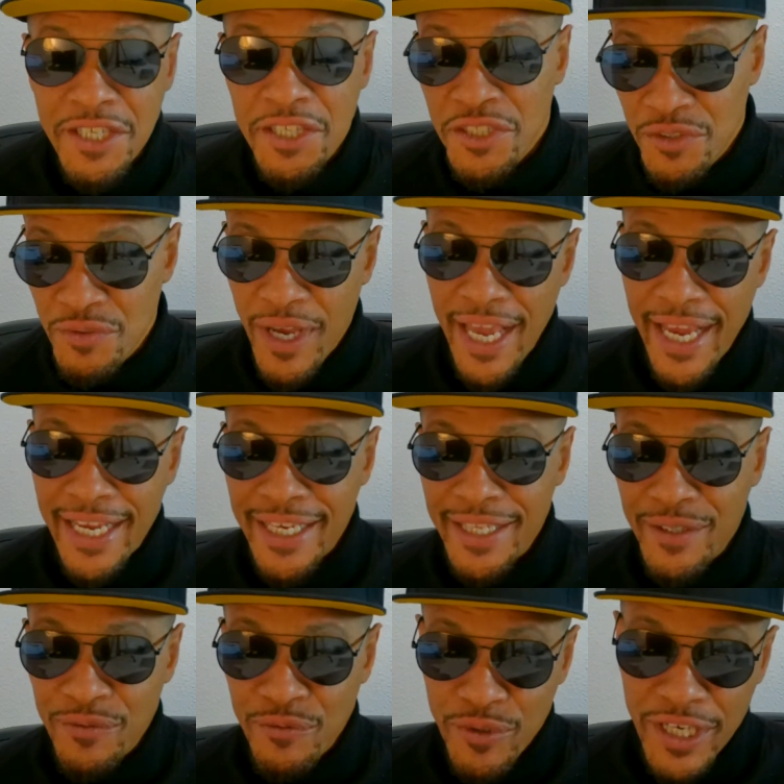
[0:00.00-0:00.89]
You ain't
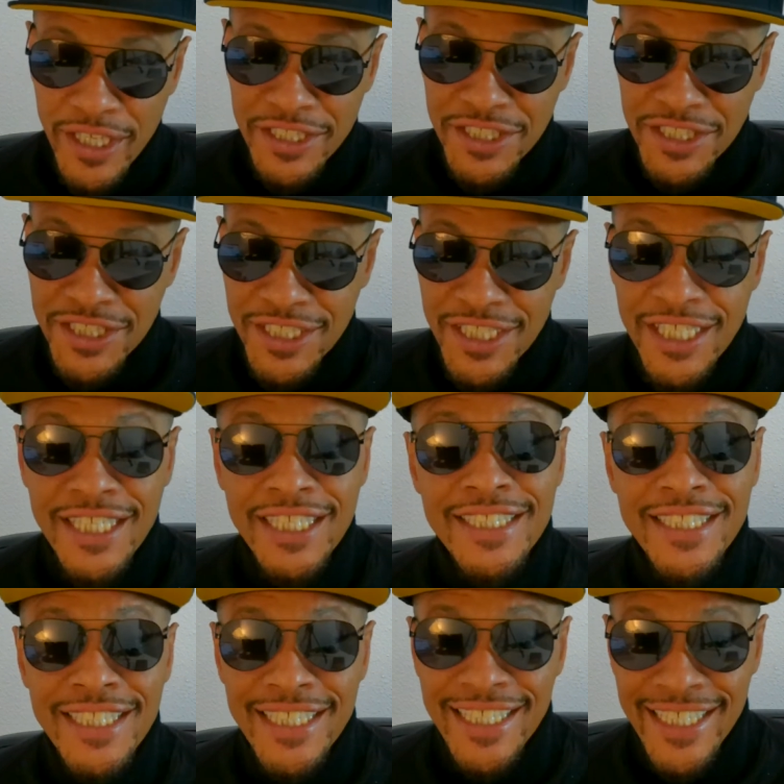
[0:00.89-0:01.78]
in a rush
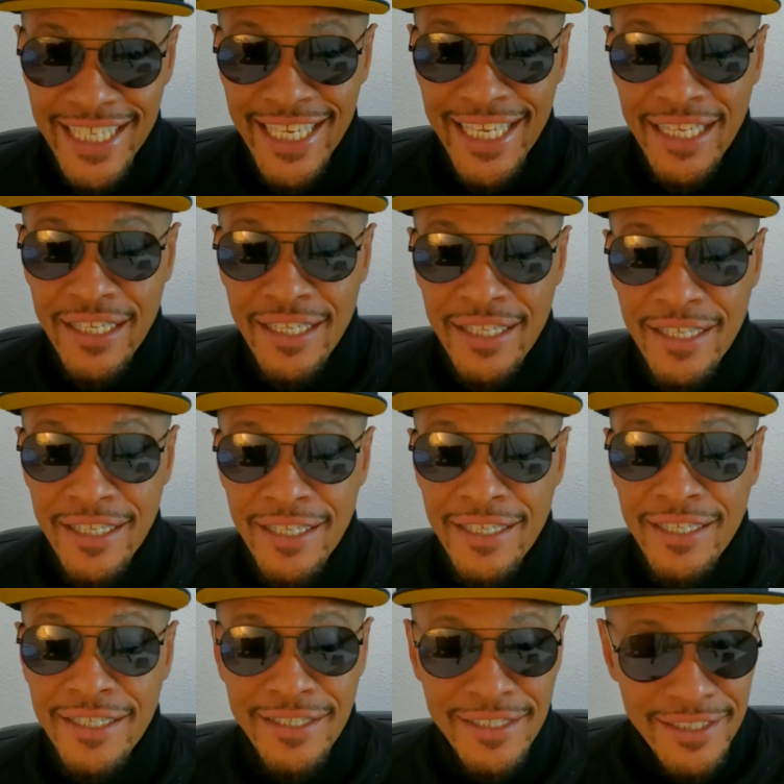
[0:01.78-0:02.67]
to get
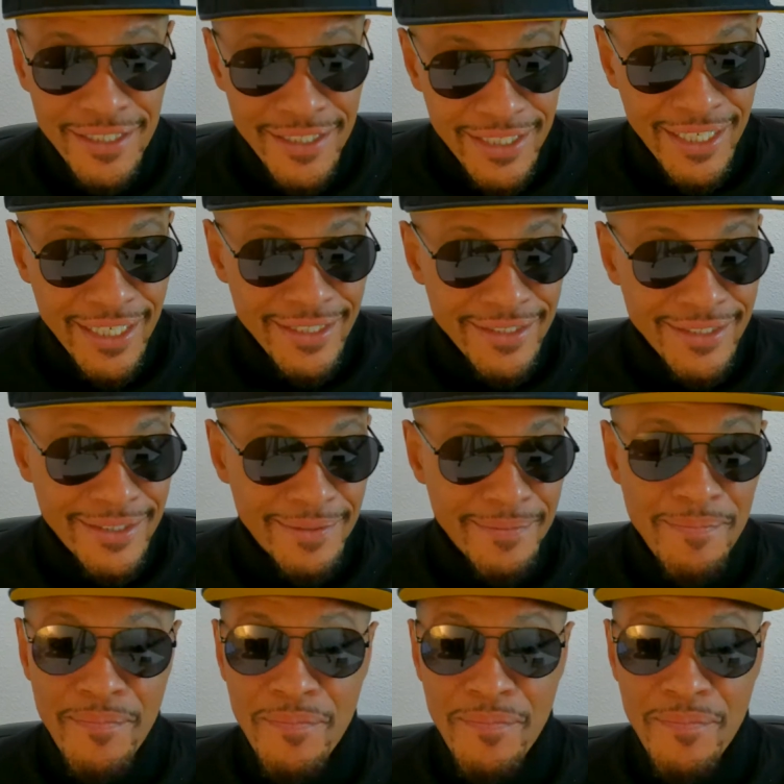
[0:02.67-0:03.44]
concussed.